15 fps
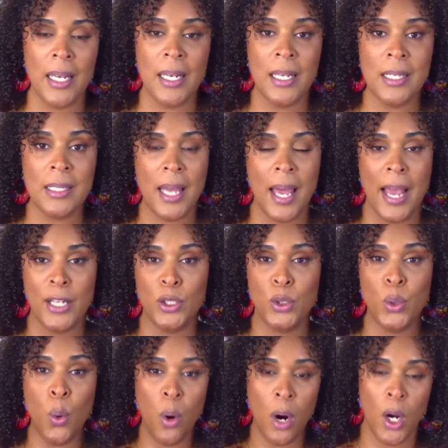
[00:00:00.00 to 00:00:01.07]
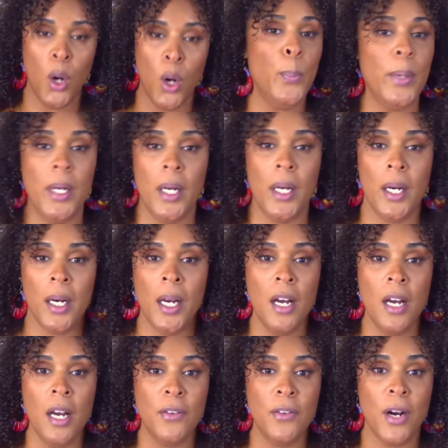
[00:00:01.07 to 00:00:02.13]
It is a door opener
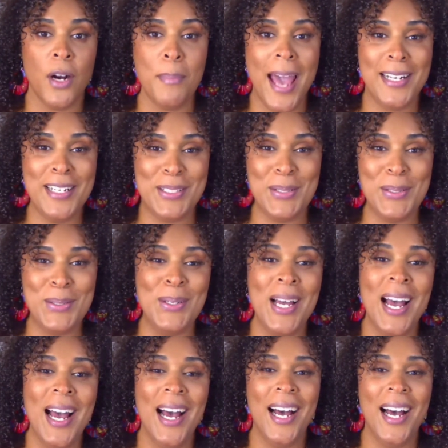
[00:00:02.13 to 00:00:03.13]
for a magnitude